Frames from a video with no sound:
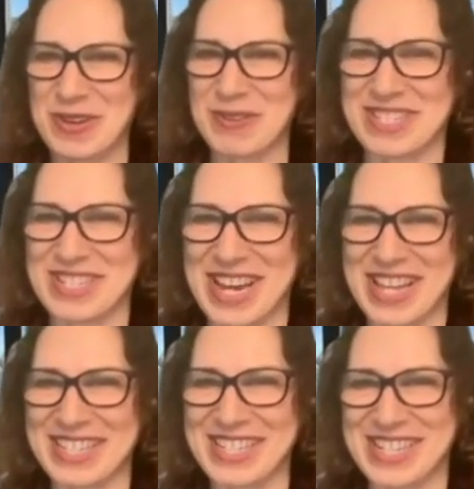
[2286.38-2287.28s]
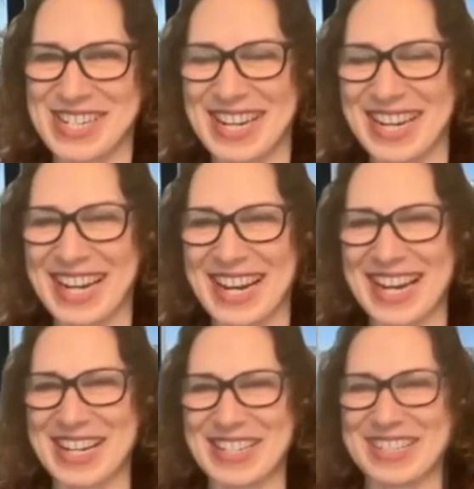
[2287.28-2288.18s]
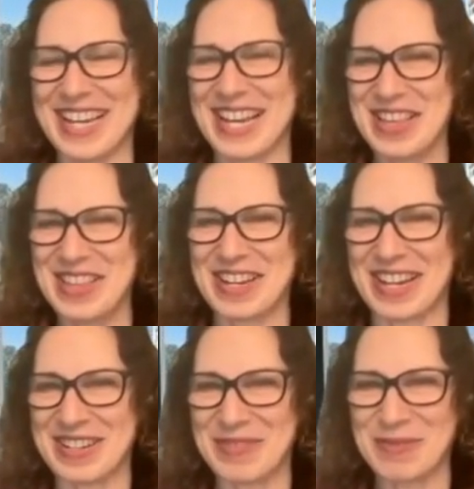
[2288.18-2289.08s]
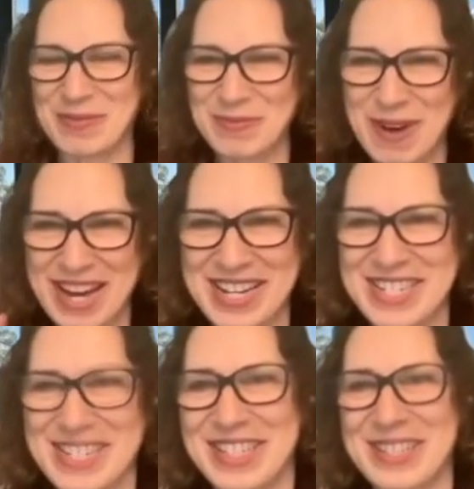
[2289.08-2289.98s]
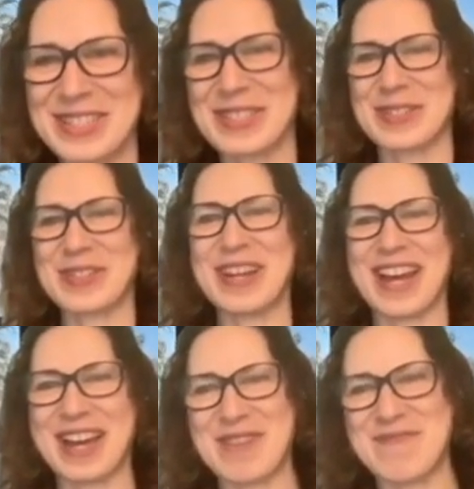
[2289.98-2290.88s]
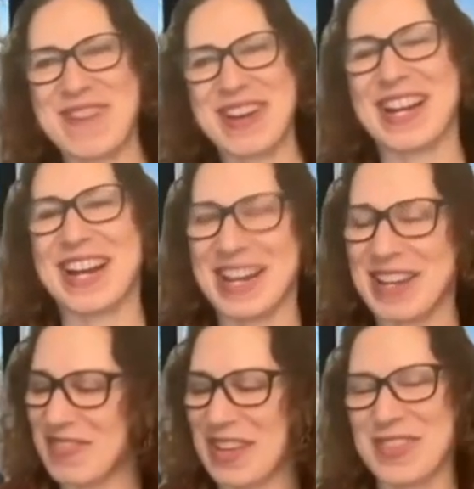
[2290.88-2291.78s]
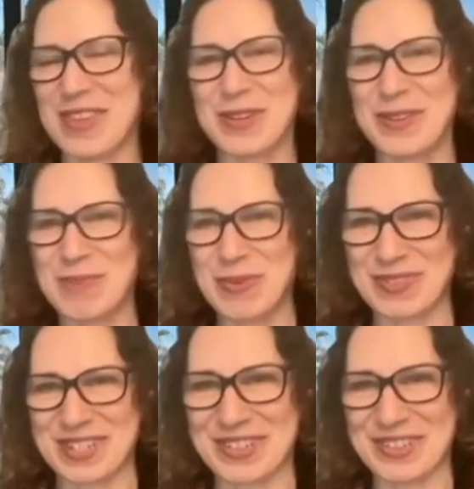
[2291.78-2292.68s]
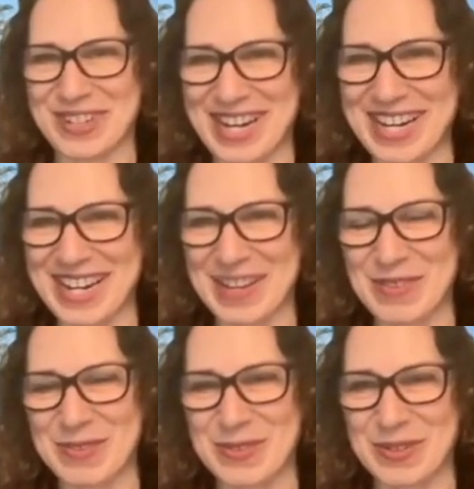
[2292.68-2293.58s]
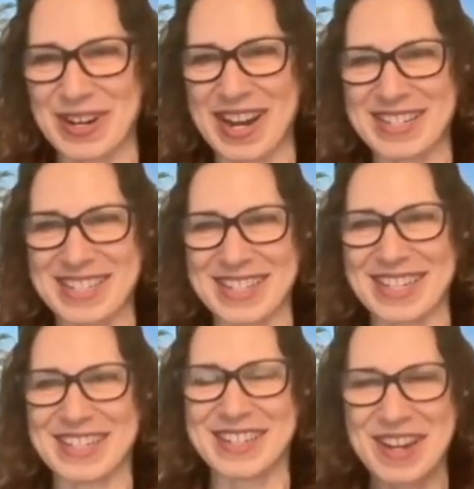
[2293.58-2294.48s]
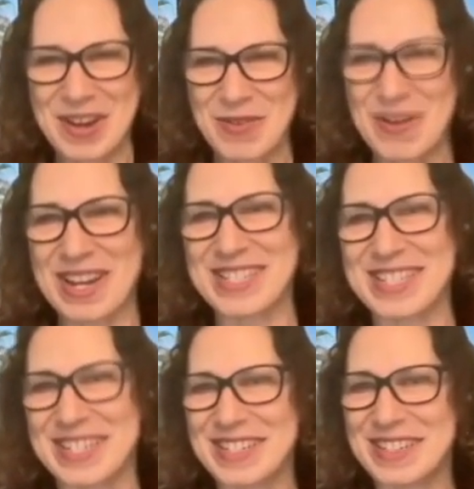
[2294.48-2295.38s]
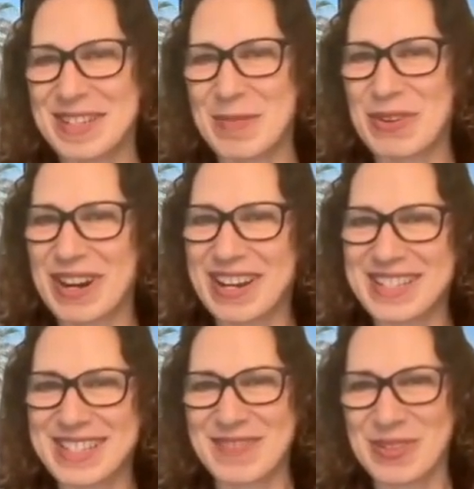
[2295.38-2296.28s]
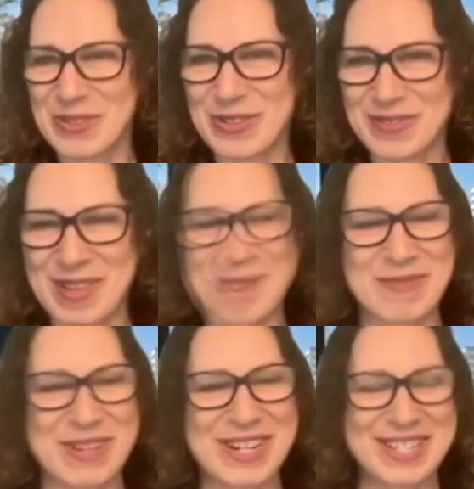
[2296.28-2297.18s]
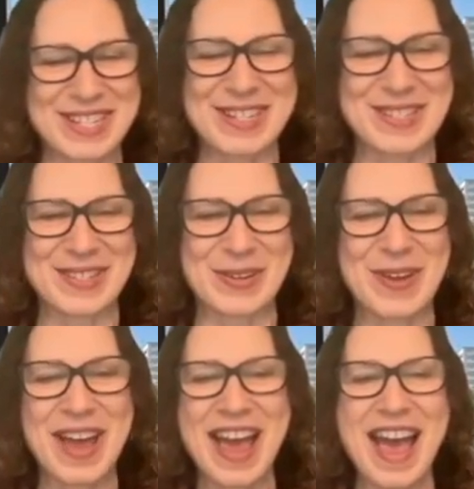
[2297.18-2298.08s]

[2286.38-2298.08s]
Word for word: know that was a challenging uh, uh, way to conclude, uh, but I, I think you both did great. And those are excellent ways to summarize the future of libraries. So